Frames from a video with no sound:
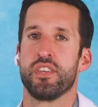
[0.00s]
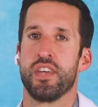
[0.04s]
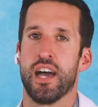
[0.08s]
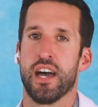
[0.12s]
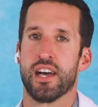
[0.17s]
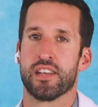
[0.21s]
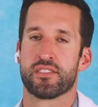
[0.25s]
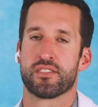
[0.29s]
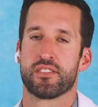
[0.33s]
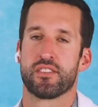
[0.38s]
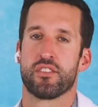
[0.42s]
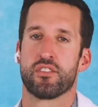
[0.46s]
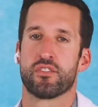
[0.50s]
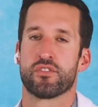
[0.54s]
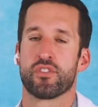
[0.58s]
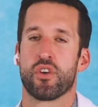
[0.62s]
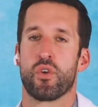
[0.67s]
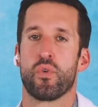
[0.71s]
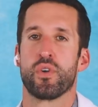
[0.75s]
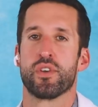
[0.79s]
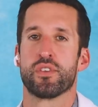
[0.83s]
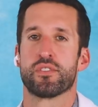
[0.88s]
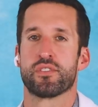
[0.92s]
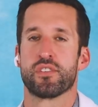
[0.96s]
Yes, there's
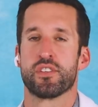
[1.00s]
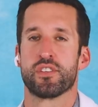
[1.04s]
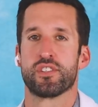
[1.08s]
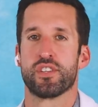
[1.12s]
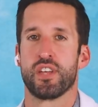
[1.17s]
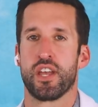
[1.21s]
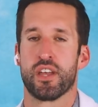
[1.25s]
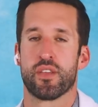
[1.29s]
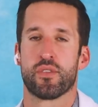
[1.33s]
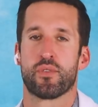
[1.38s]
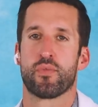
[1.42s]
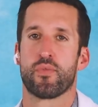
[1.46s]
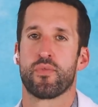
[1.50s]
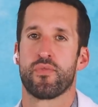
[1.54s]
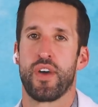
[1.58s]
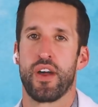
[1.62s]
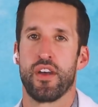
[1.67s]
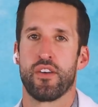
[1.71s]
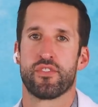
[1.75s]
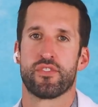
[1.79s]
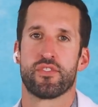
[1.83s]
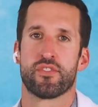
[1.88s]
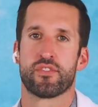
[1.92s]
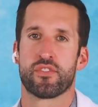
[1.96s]
always the chance for
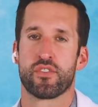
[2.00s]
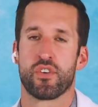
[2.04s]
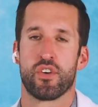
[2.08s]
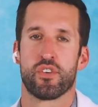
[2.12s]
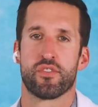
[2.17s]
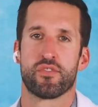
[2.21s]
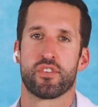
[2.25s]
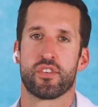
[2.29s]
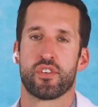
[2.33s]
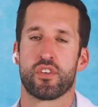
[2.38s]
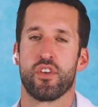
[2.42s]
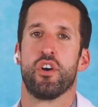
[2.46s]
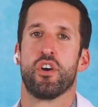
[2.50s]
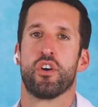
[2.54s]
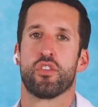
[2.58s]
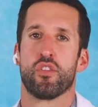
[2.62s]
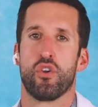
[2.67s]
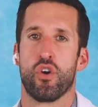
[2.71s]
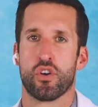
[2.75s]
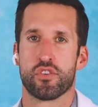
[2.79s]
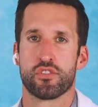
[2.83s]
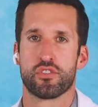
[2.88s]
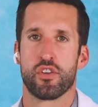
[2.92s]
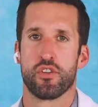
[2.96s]
viruses causing
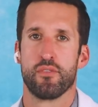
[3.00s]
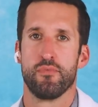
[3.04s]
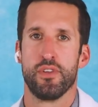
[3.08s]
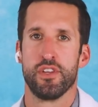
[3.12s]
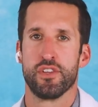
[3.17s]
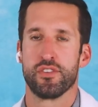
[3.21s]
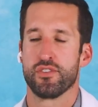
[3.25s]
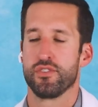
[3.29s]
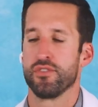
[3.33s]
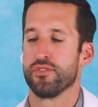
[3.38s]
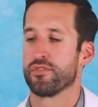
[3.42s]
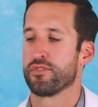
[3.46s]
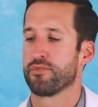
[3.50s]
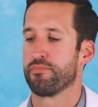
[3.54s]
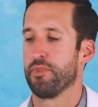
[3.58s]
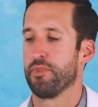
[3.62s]
long-term issues,